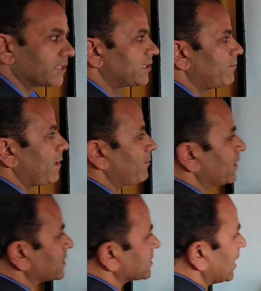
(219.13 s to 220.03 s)
the
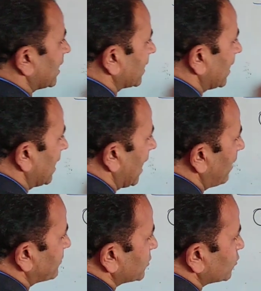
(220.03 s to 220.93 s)
members are
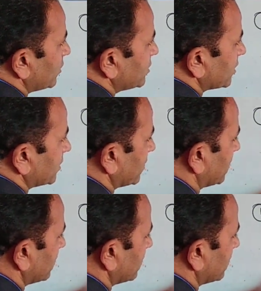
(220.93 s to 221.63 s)
lapped to each other.